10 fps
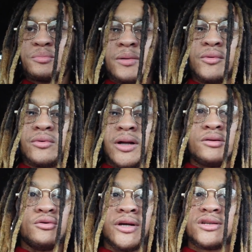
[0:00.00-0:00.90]
people, when they
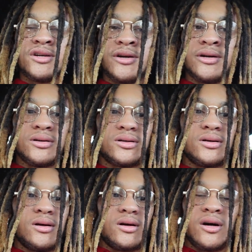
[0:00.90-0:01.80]
do the interiors,
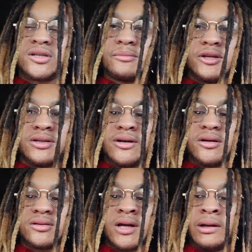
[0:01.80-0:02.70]
custom
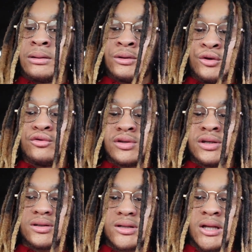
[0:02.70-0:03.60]
interiors, they use
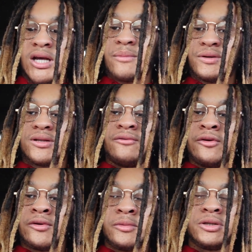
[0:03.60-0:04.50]
this type of stuff, you
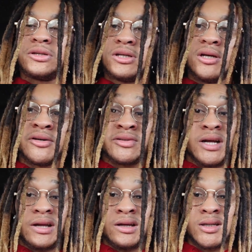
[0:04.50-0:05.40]
feel me, just seat covers
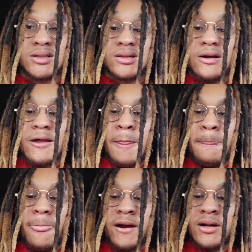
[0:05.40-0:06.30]
like this,
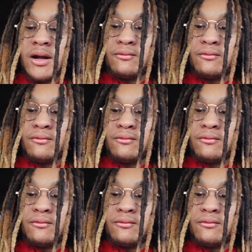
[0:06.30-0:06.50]
and then they